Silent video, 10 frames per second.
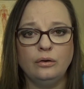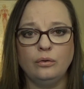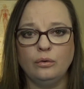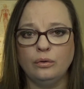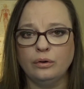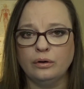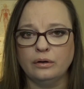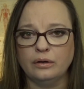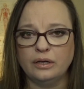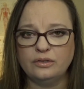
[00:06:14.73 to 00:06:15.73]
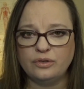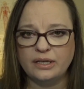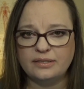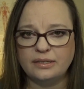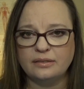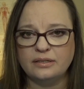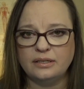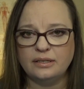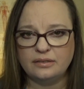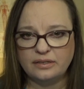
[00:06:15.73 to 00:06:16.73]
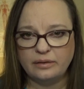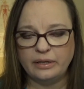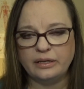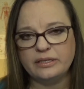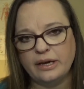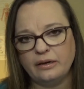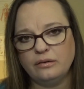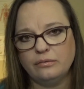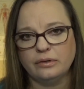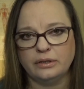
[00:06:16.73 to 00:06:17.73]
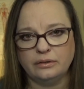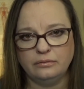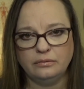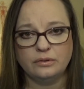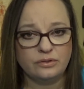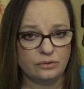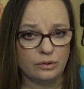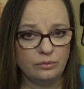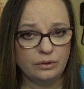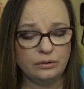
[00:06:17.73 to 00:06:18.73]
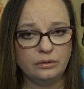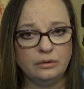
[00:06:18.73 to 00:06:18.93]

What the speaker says: or a transient ischemic attack or a stroke